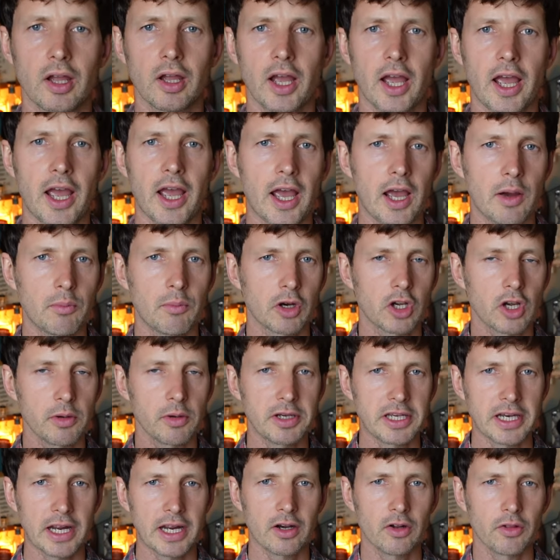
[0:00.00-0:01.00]
And we're
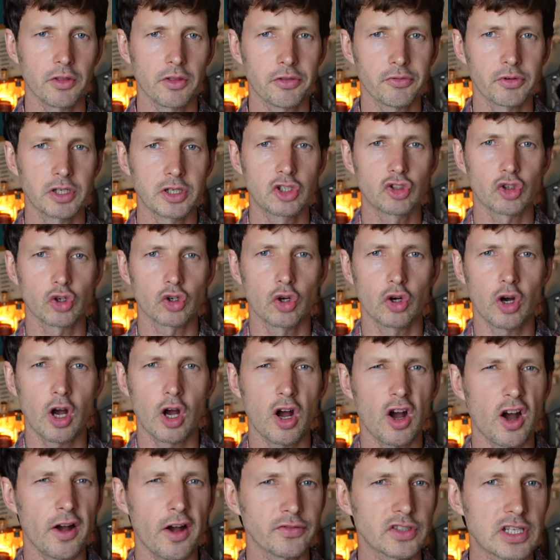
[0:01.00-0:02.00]
coming down on three draw,
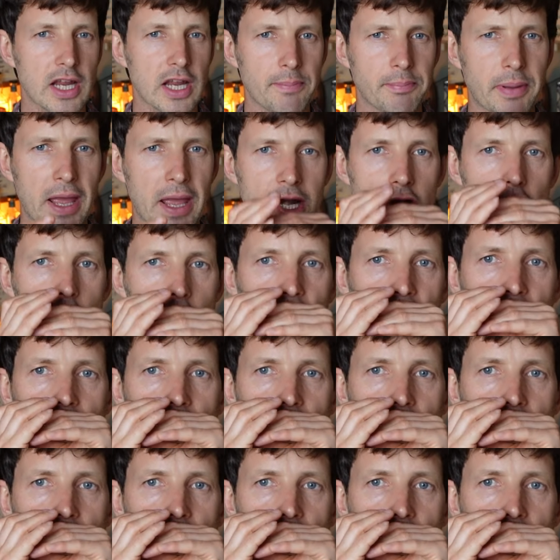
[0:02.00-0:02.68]
half step bend.